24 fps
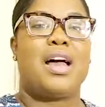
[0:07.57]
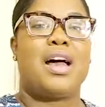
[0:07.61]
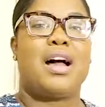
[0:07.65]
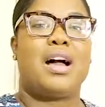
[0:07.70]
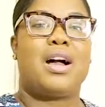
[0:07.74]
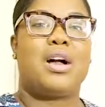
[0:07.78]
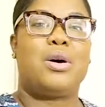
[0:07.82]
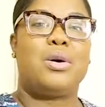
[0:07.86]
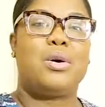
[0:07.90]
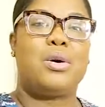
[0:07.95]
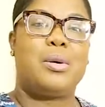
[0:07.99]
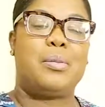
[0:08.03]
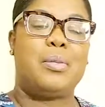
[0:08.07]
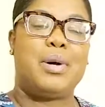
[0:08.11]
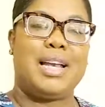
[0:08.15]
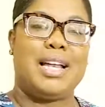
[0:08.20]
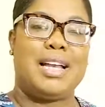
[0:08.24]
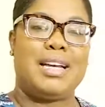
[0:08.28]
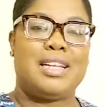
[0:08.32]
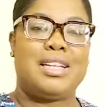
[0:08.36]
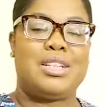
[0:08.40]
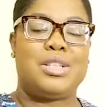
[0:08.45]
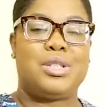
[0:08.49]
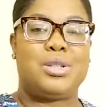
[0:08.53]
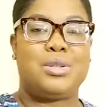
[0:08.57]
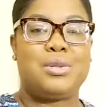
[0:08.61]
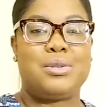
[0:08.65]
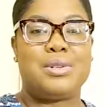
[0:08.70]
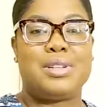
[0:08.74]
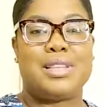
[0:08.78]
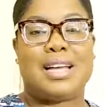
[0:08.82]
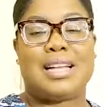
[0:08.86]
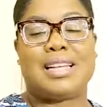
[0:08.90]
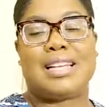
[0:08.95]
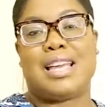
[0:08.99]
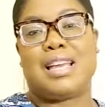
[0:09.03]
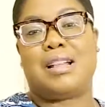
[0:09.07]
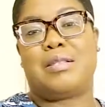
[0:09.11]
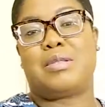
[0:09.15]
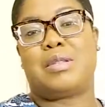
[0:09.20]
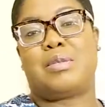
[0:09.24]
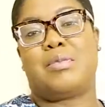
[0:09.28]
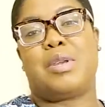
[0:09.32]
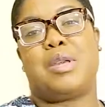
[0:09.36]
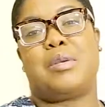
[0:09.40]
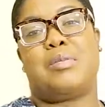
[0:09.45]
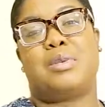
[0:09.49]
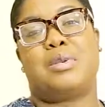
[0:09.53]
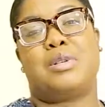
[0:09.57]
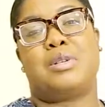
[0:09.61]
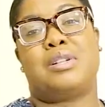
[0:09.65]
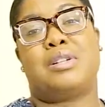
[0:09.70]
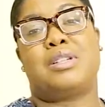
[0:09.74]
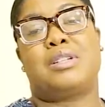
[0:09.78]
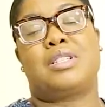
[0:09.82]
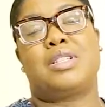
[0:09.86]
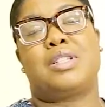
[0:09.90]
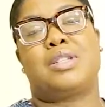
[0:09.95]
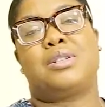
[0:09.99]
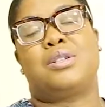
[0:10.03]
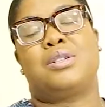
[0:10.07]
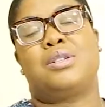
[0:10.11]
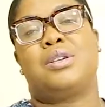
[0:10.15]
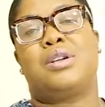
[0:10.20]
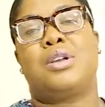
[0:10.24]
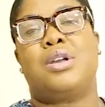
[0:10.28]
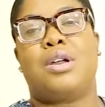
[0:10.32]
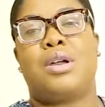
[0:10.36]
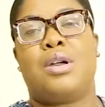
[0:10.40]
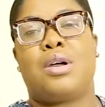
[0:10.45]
a goal planning tool that helps people to